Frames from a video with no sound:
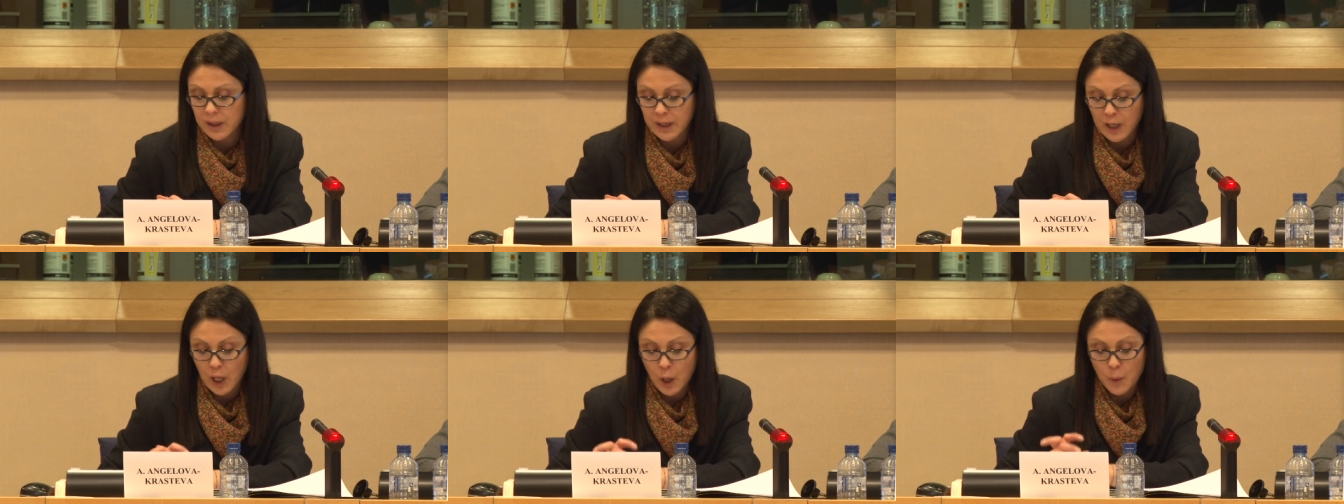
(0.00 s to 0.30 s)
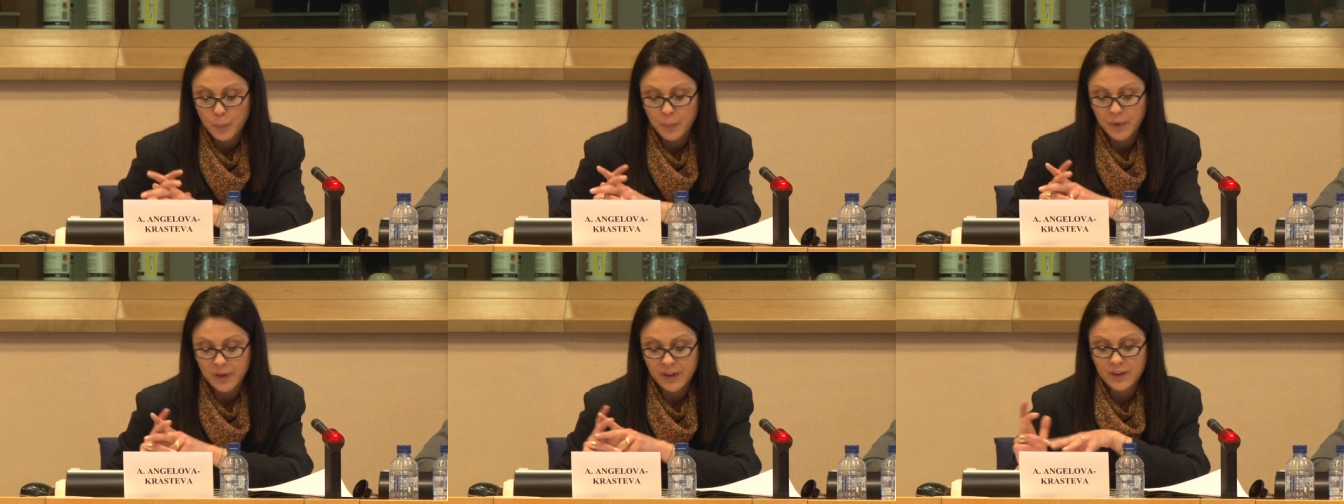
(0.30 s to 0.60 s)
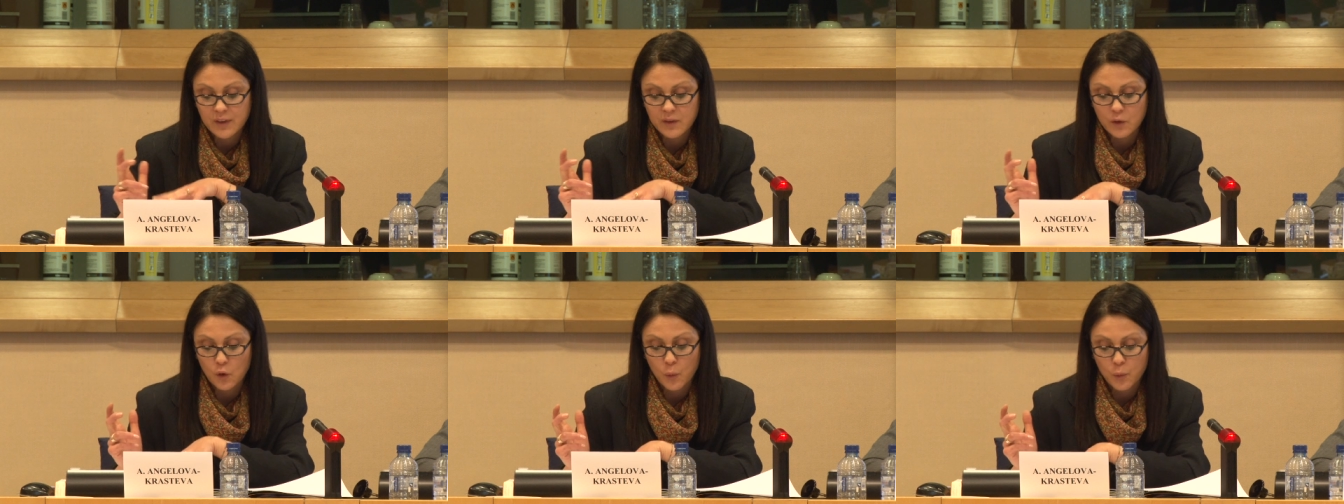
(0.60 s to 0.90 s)

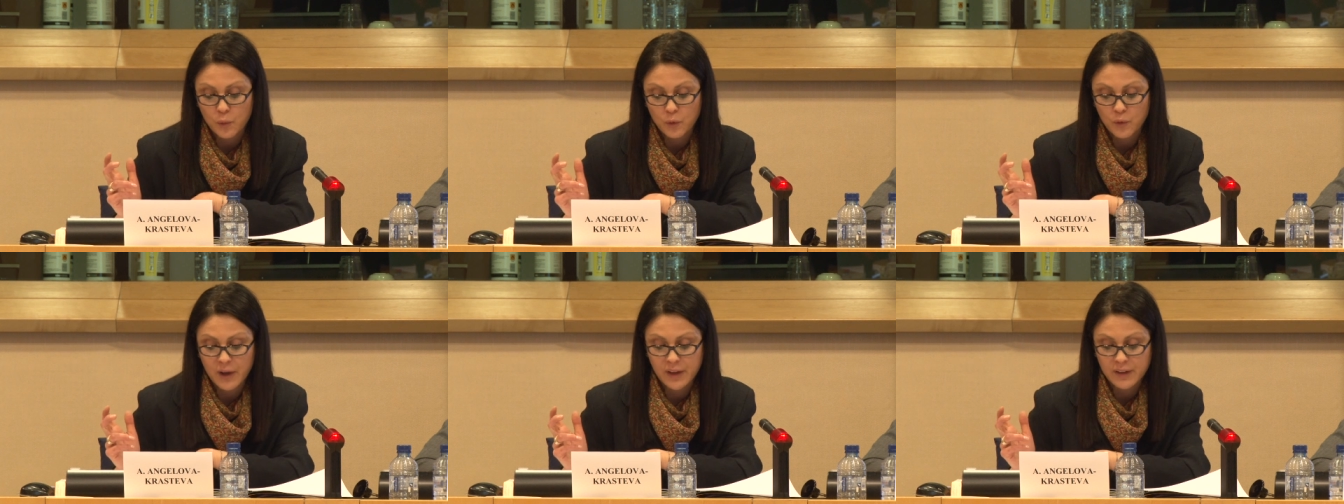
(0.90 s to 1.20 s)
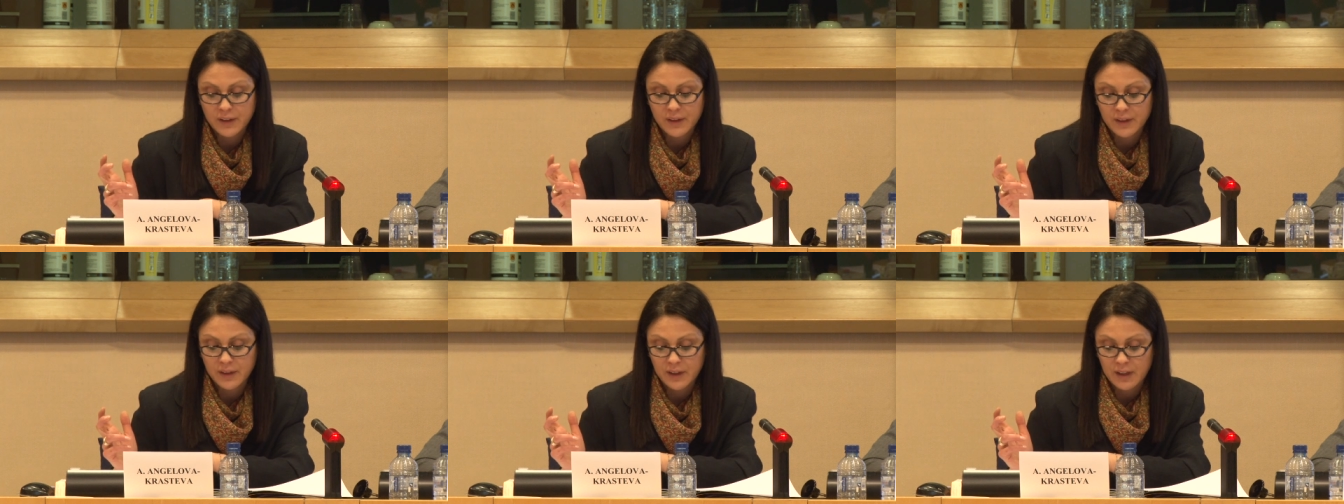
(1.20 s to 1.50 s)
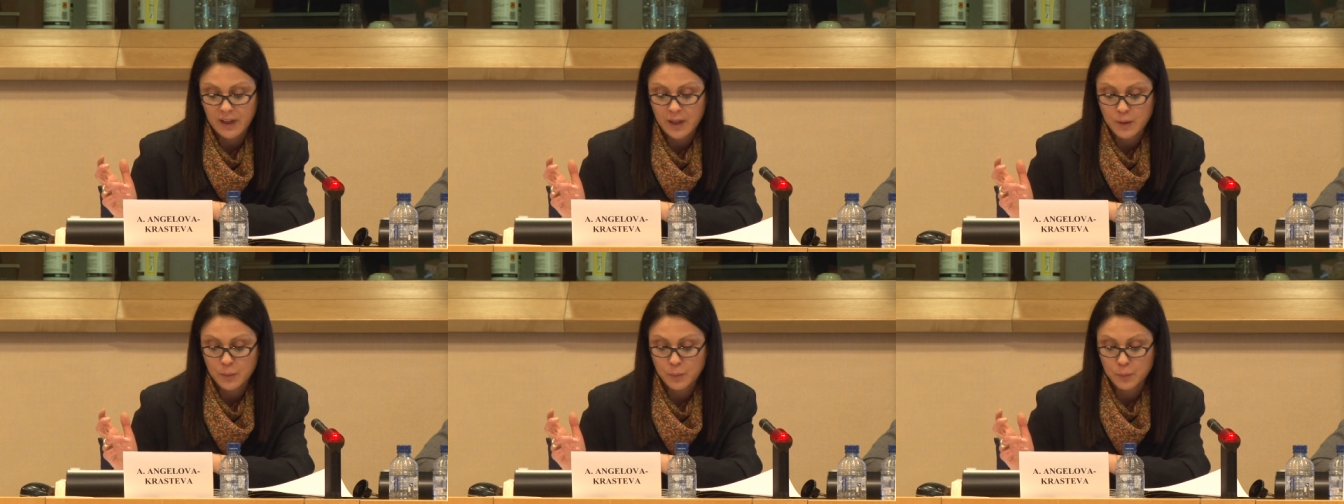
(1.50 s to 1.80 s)
companies operating
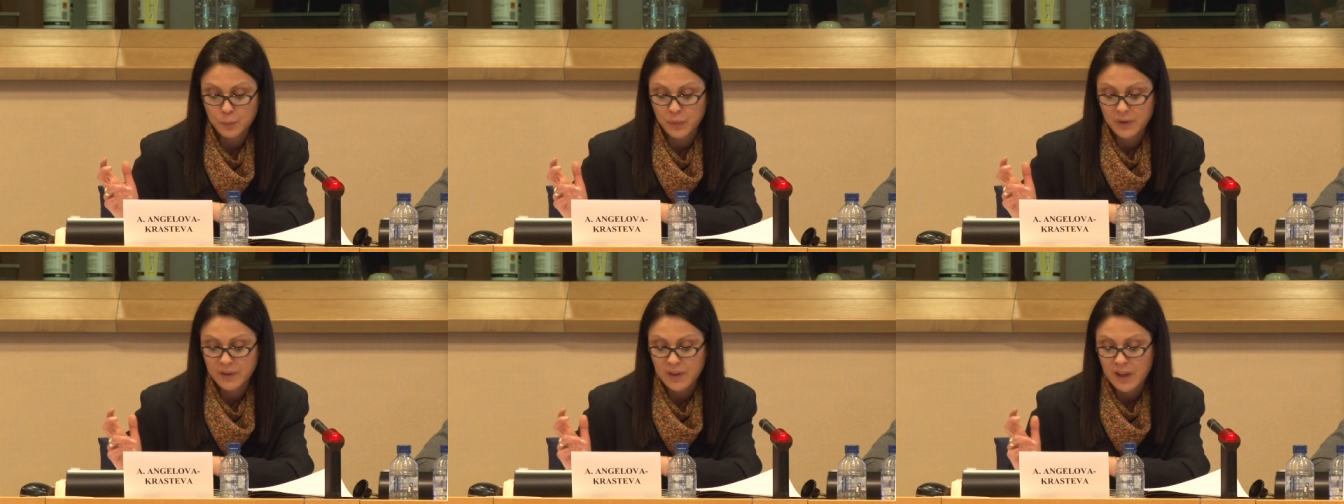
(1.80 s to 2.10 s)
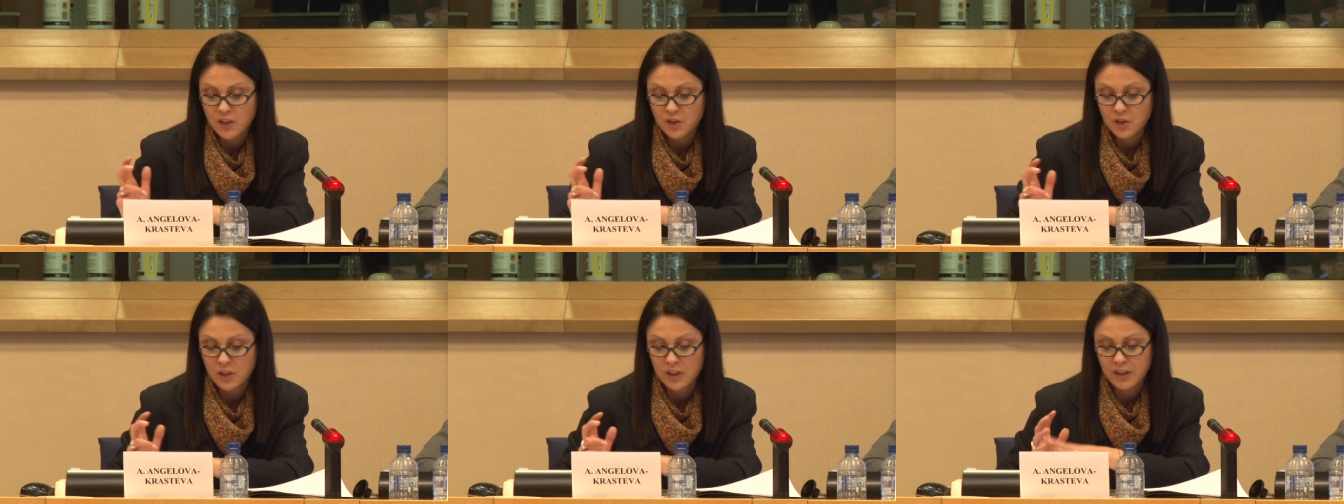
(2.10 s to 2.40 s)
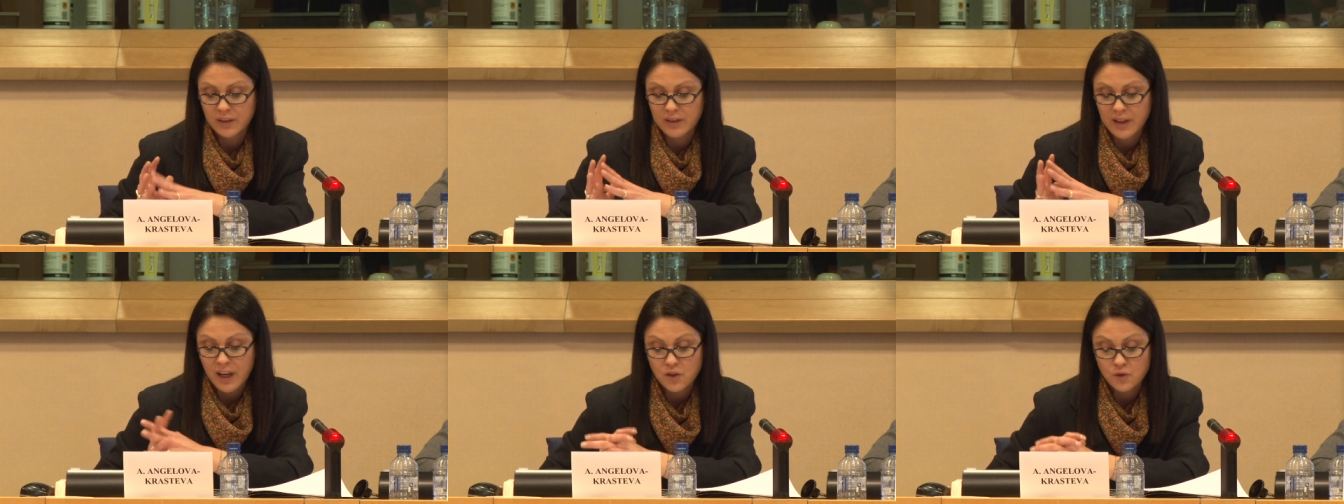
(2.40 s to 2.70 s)
in
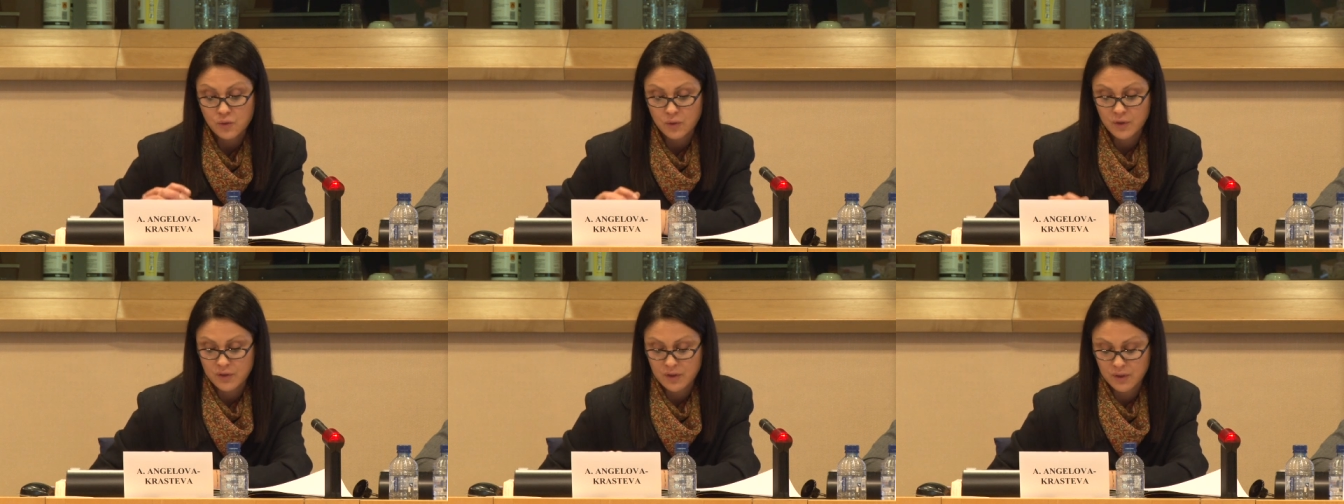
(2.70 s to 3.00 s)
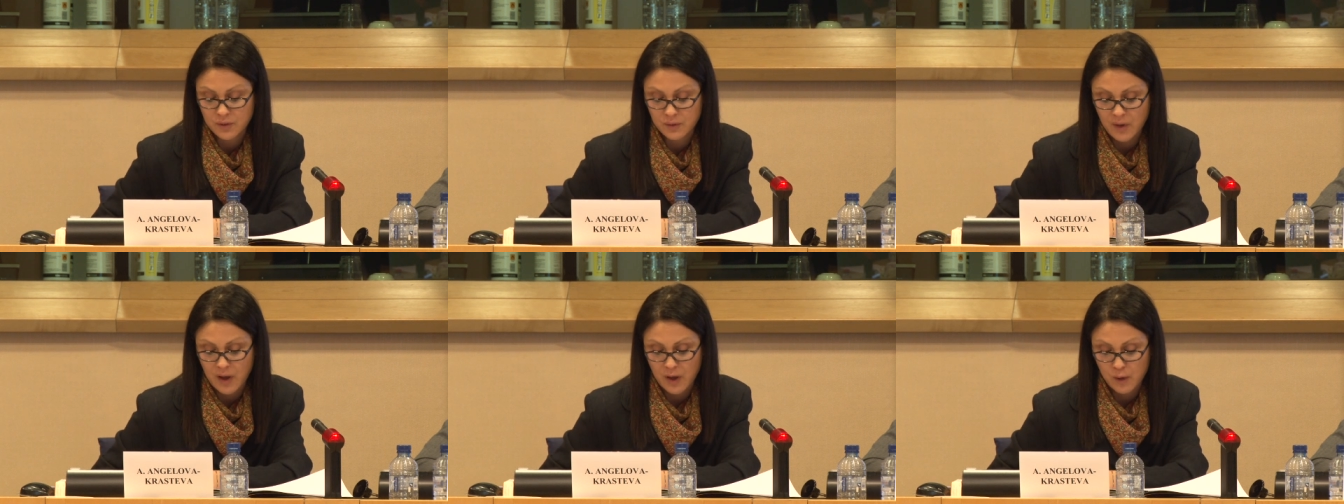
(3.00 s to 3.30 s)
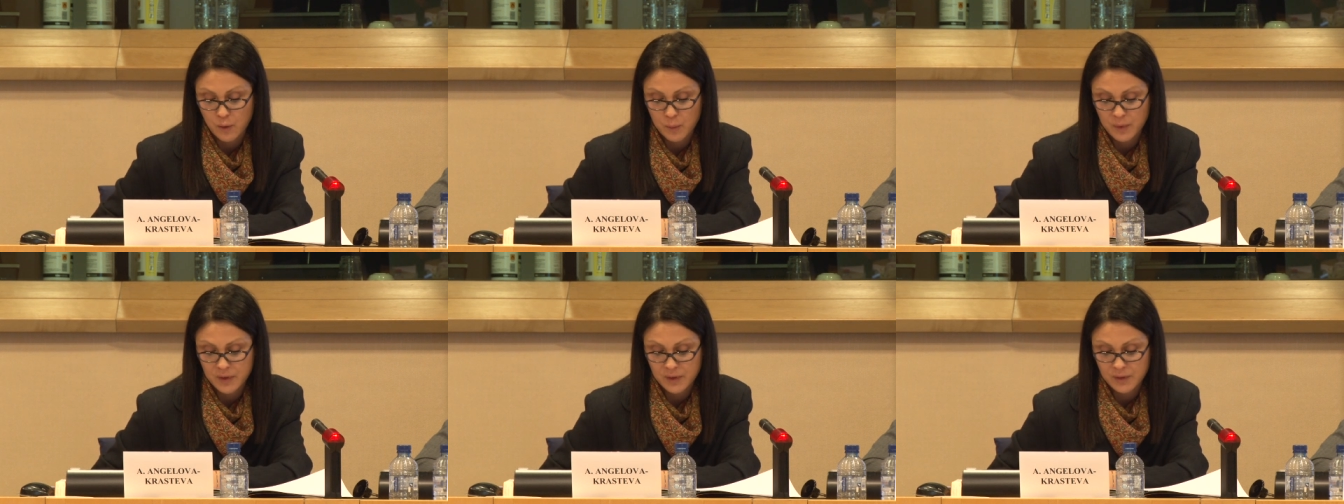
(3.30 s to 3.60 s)
potentially dangerous
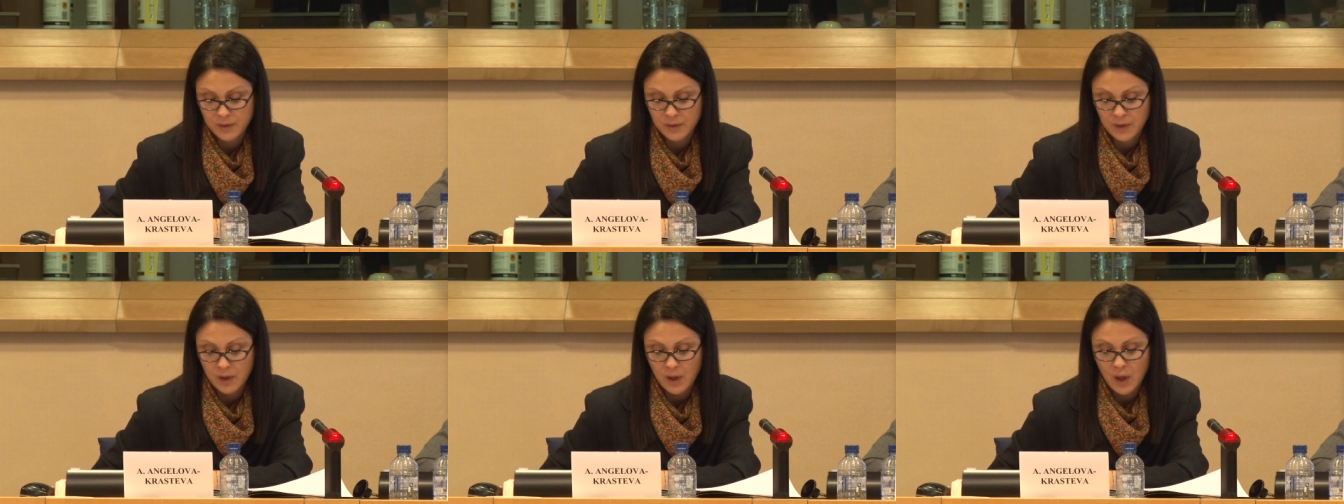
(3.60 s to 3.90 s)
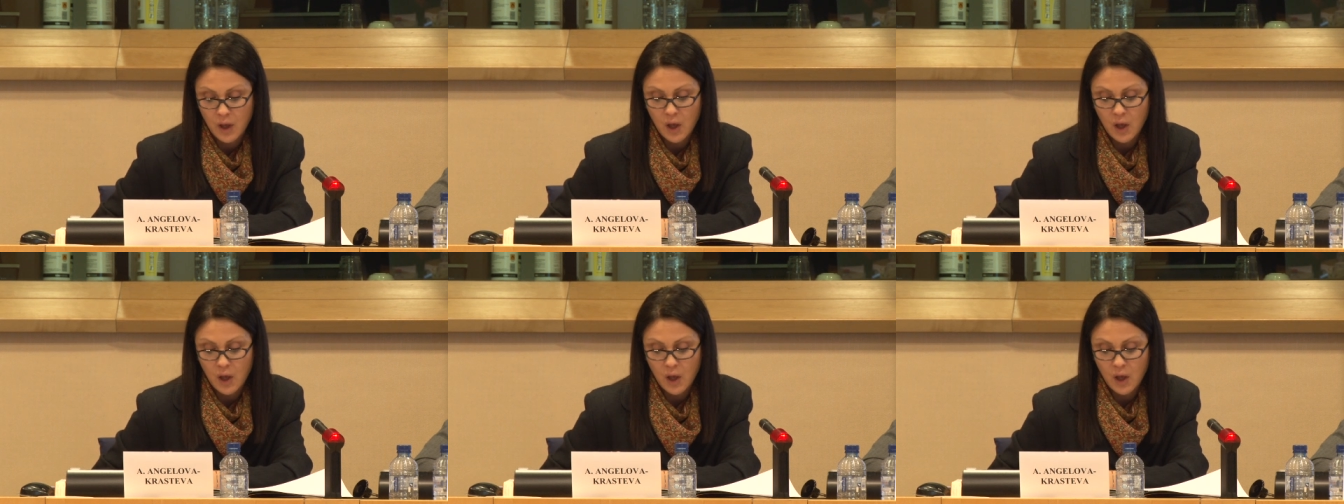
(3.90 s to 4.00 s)
environments.